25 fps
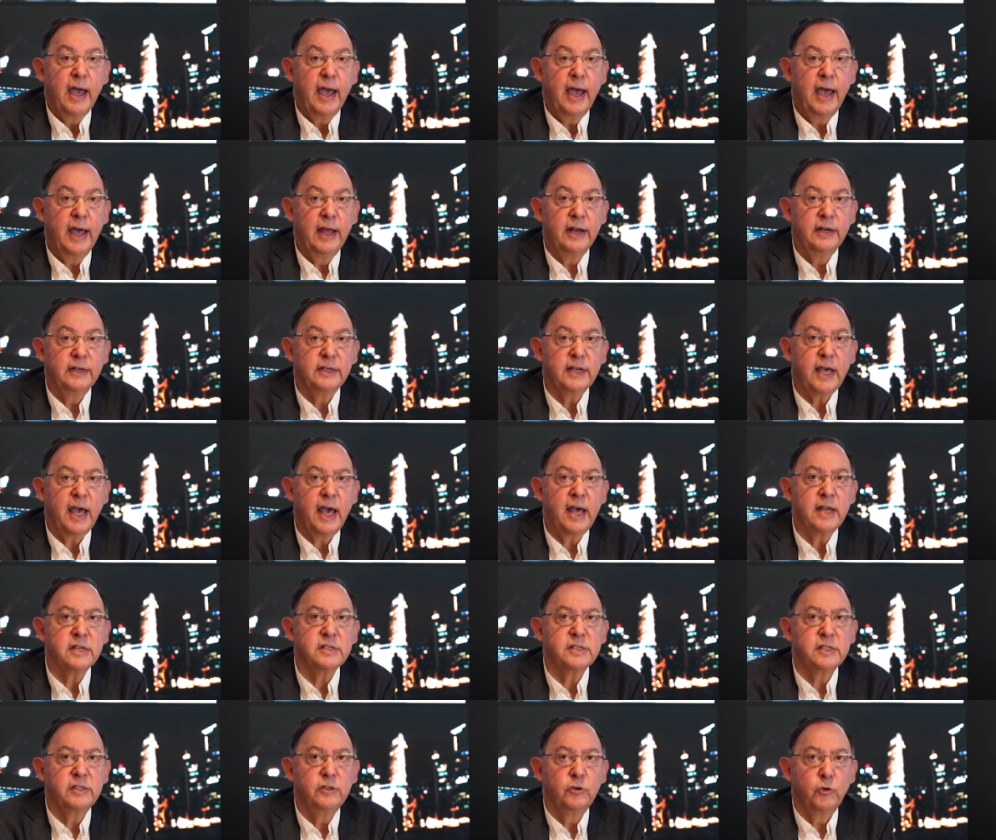And
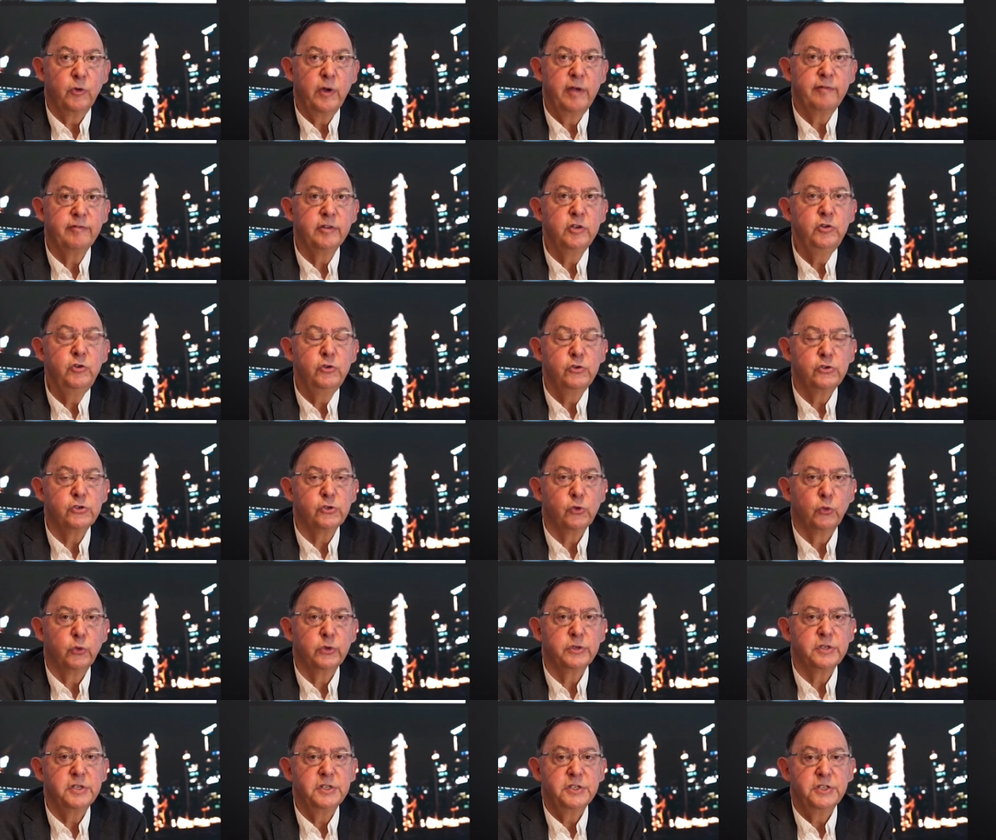as the revenue
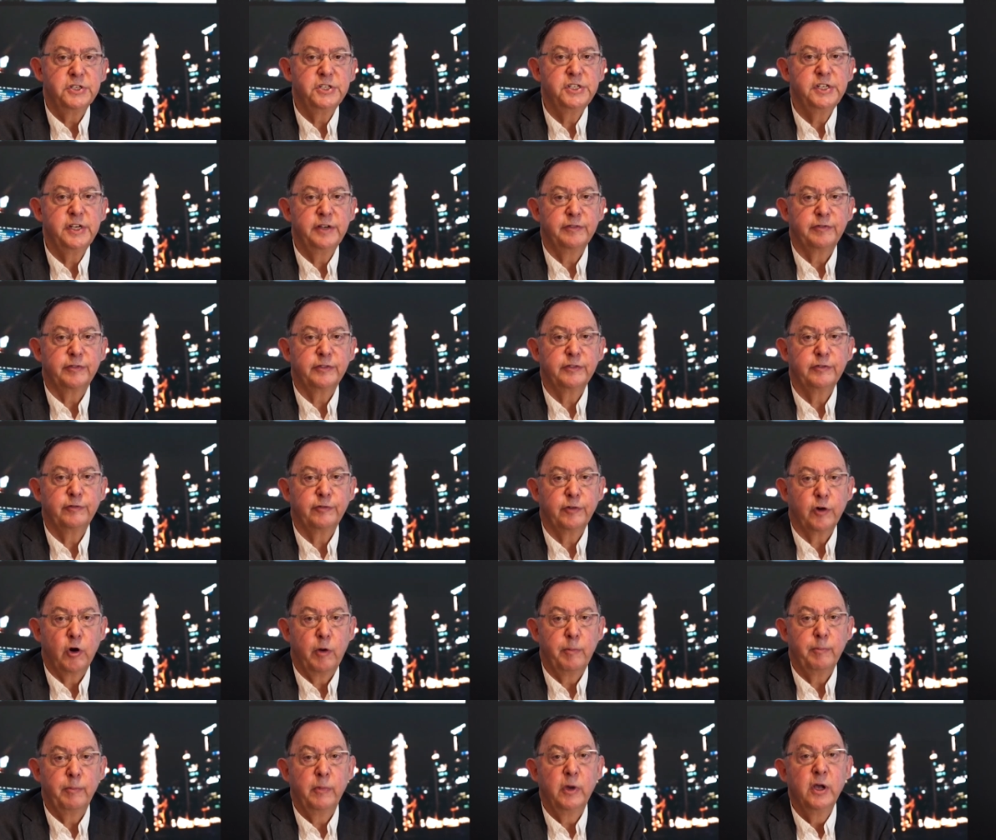sources shift
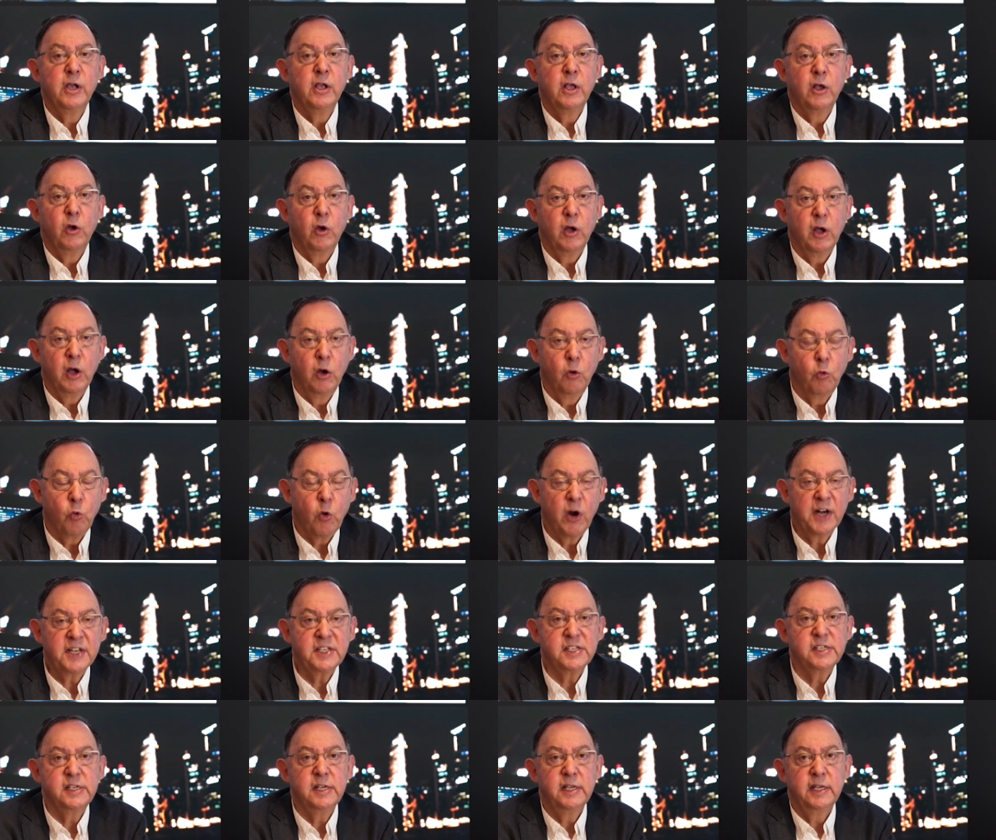from a
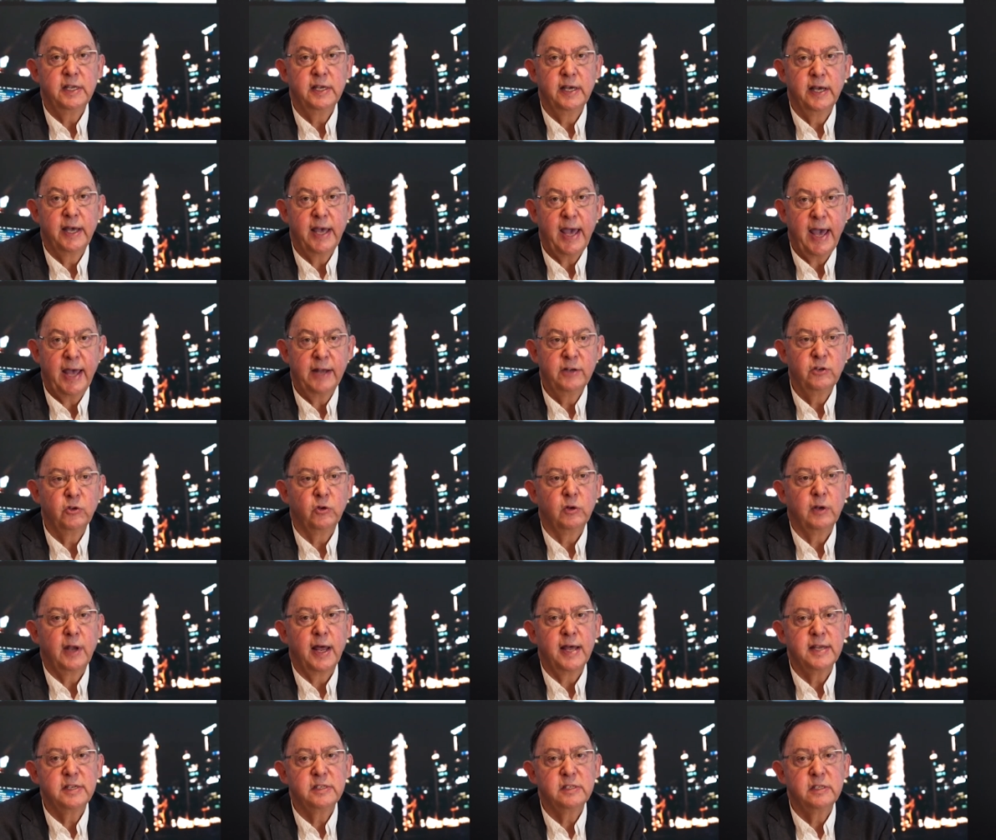once-a-year annual
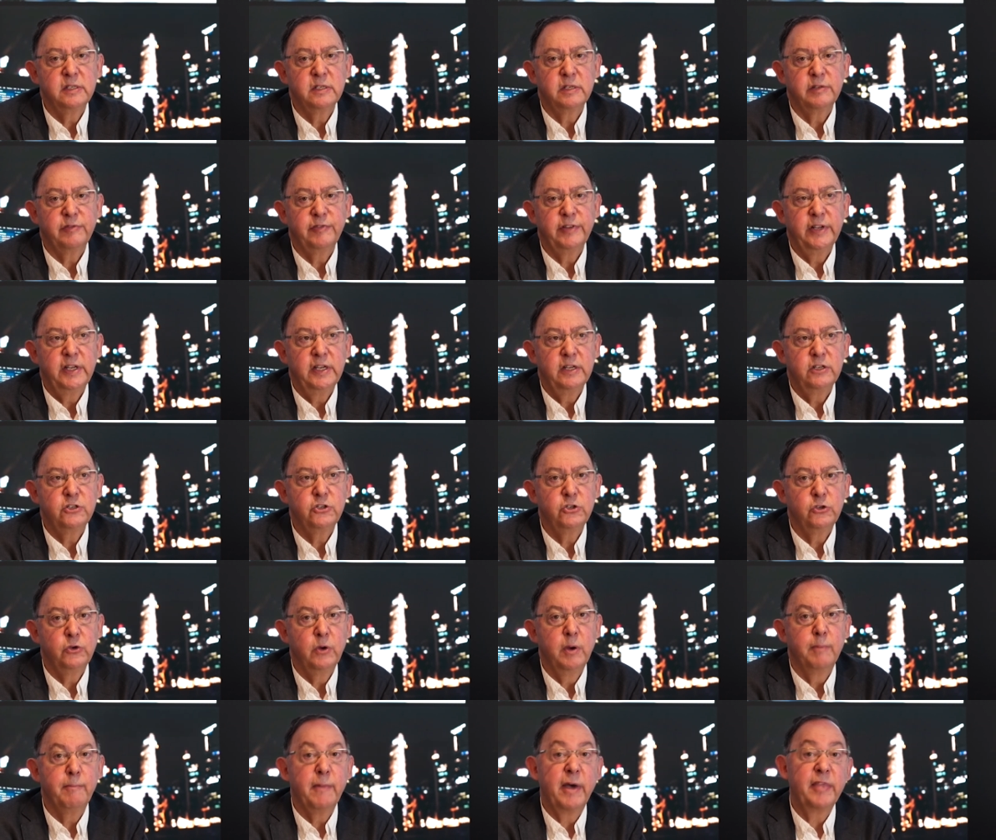license fee
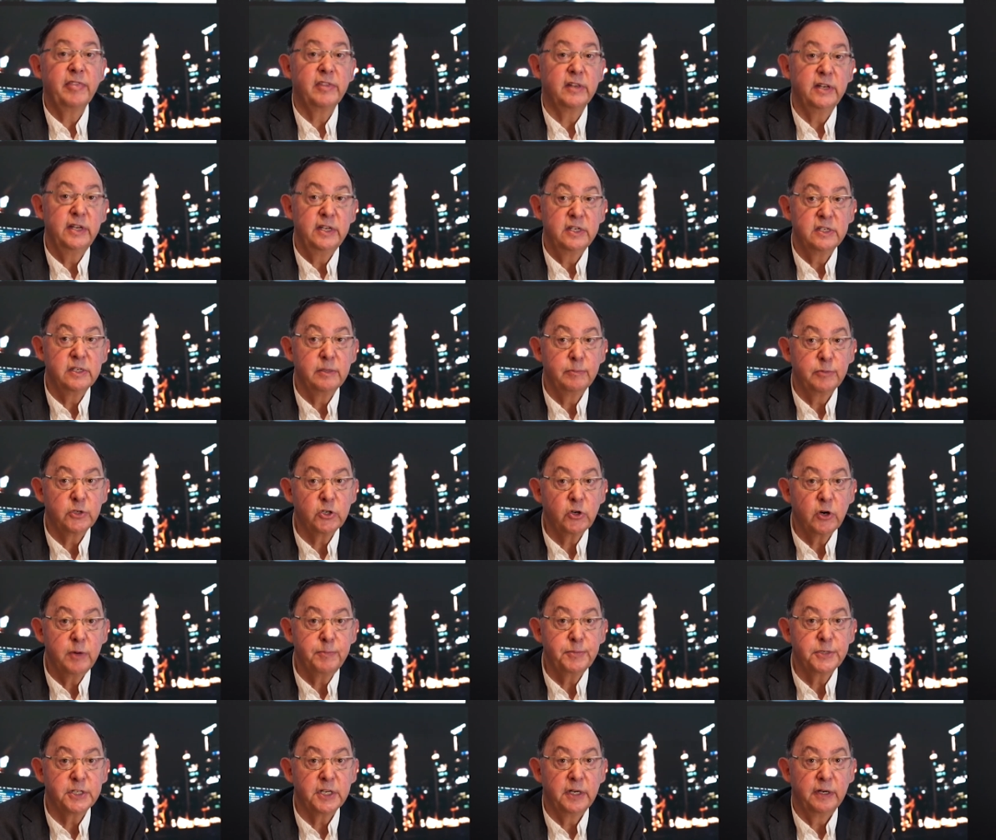to a monthly
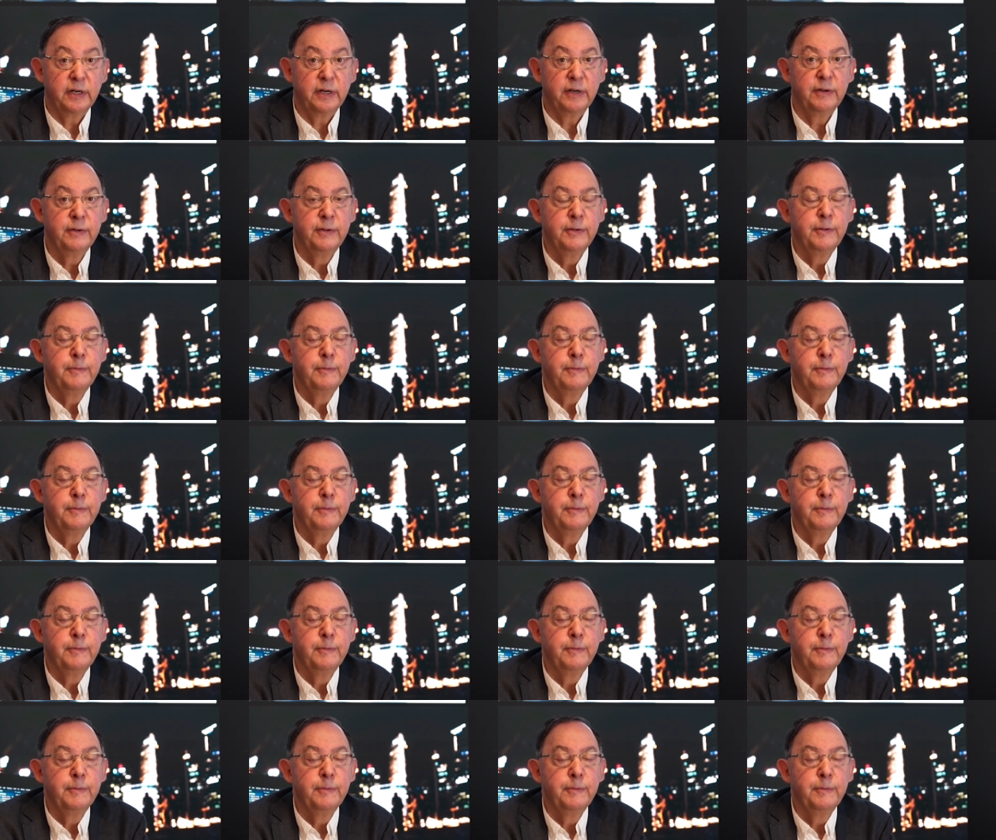subscription,